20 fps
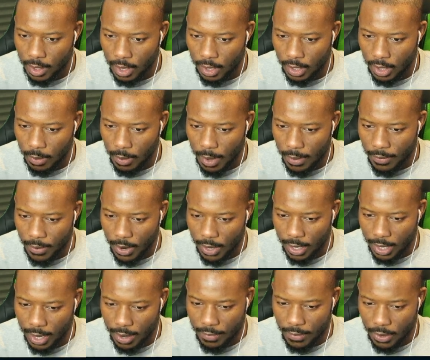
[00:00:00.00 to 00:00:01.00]
All right, I've
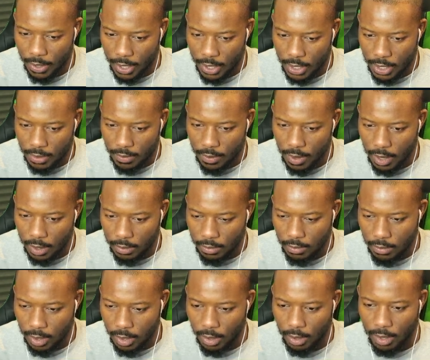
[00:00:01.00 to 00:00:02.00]
already, I've already.
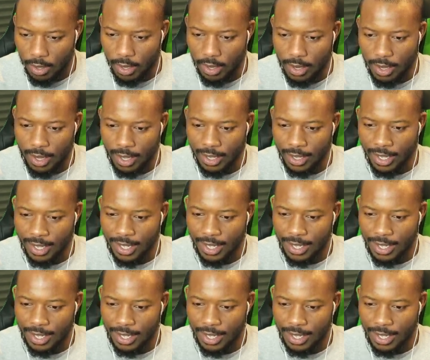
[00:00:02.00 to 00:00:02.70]
Oh.